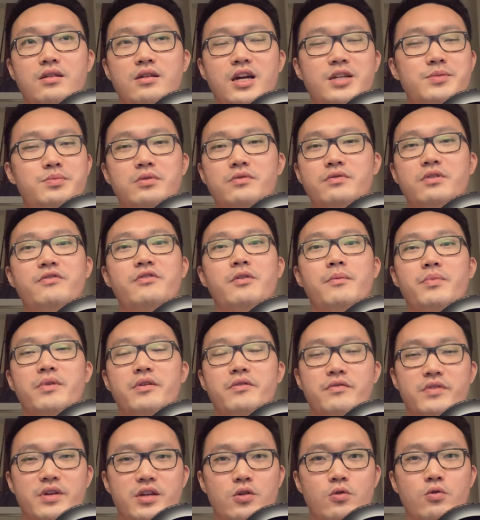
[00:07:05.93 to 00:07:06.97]
As proven from the
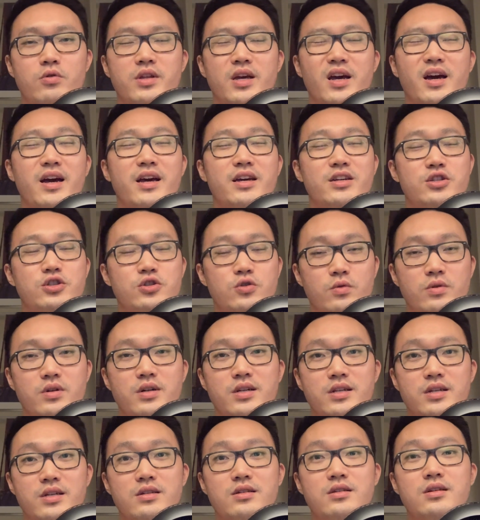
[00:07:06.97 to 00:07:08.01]
video that I showed
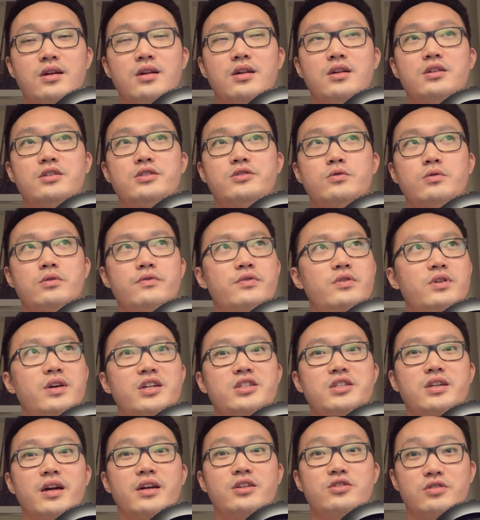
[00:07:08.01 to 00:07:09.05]
earlier. So if you
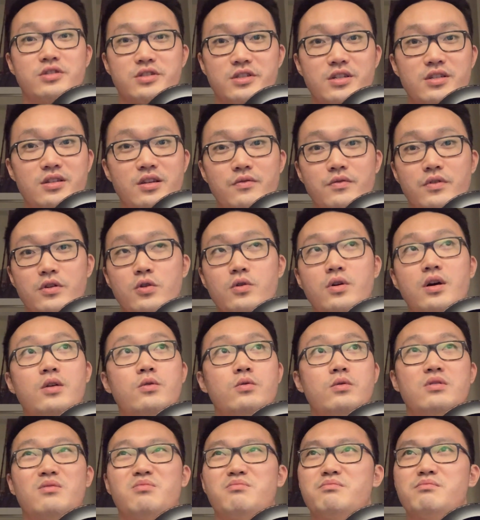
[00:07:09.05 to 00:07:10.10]
guys are interested in the video, I
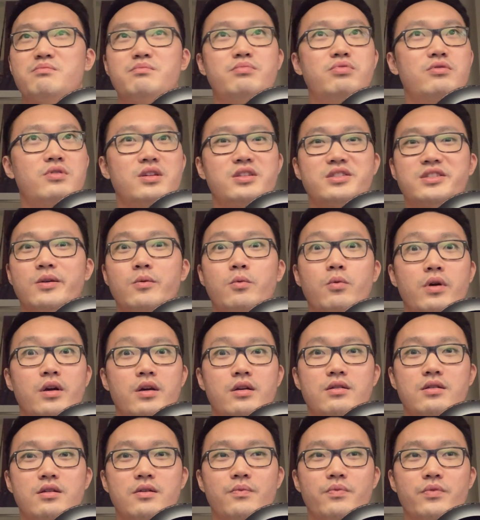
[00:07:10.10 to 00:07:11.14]
will put it somewhere,
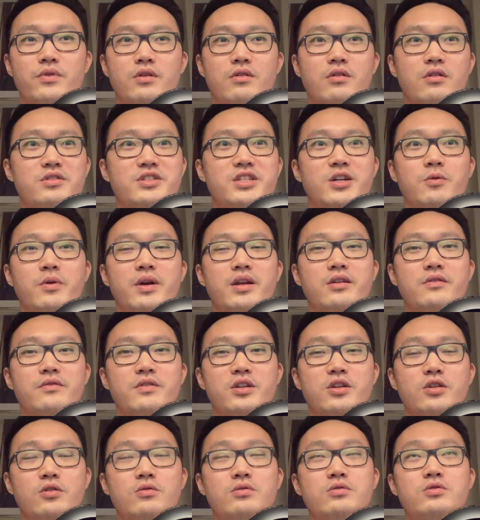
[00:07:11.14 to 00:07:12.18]
somewhere in the
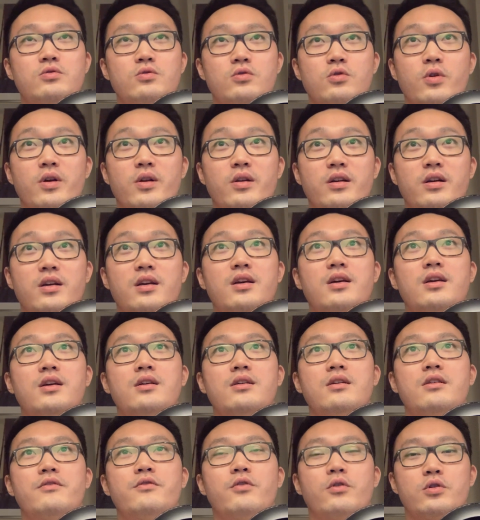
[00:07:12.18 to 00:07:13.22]
video to go and
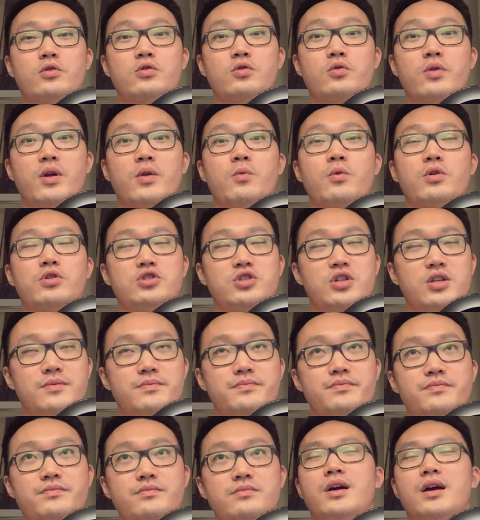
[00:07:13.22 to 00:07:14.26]
for you to go and watch it.
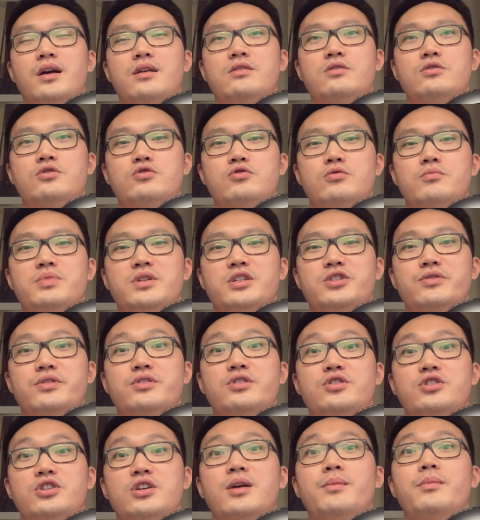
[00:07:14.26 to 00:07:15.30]
You should be
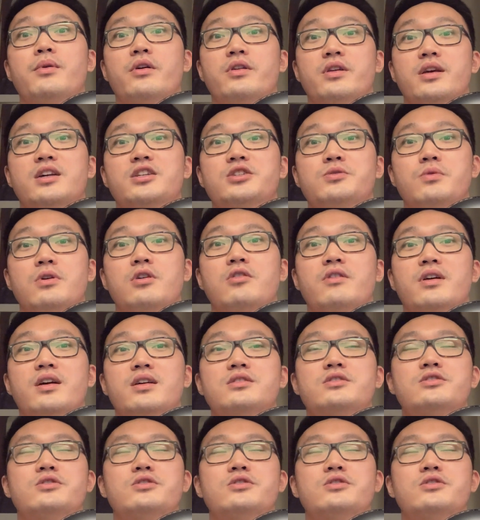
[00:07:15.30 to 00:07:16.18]
strategic about it as well, right?